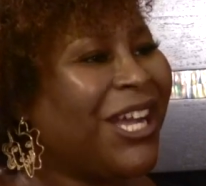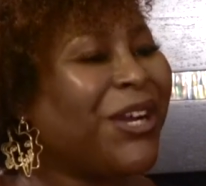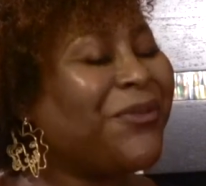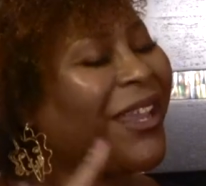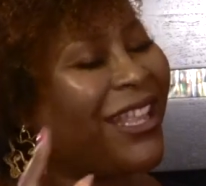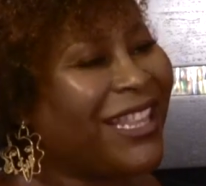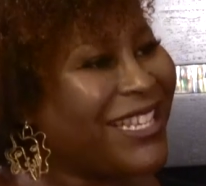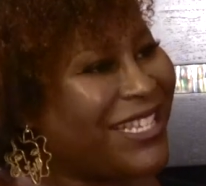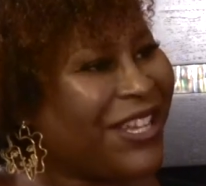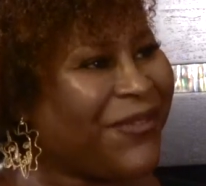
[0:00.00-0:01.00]
a
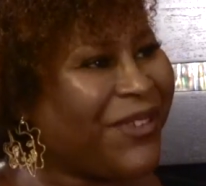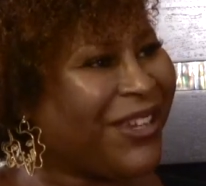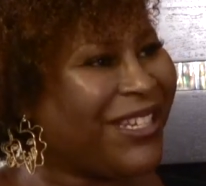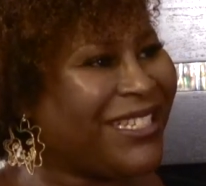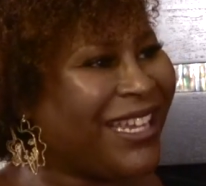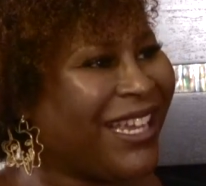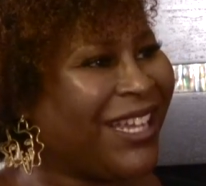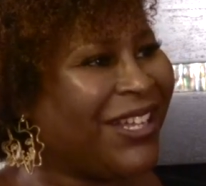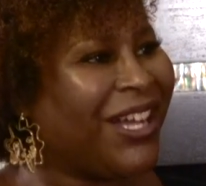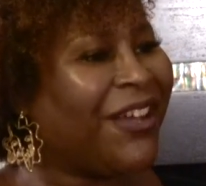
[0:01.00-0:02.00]
realistic fairy
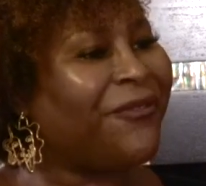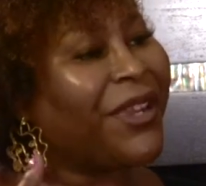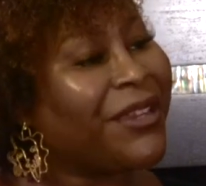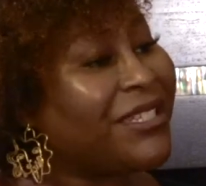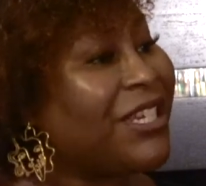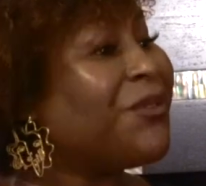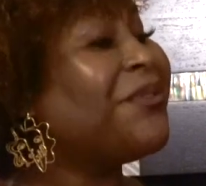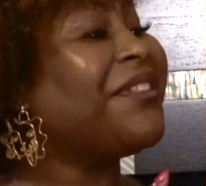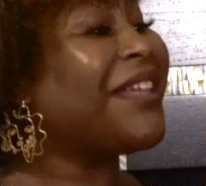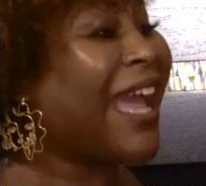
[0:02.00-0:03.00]
tale, a fairy tale
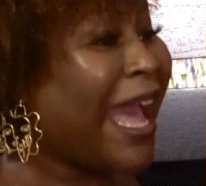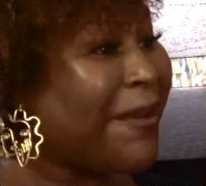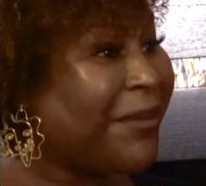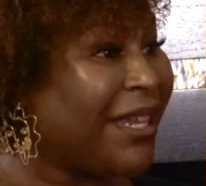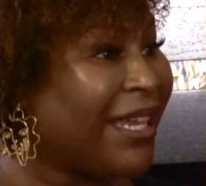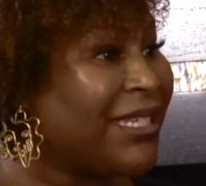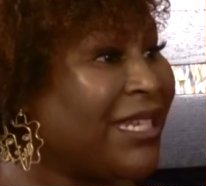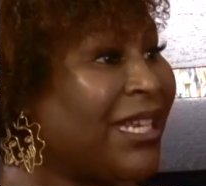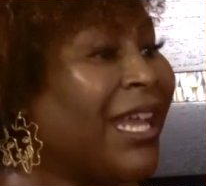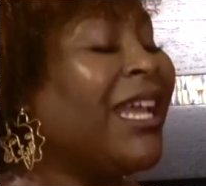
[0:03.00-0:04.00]
with a happy
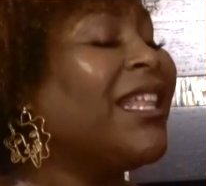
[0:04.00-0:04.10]
ending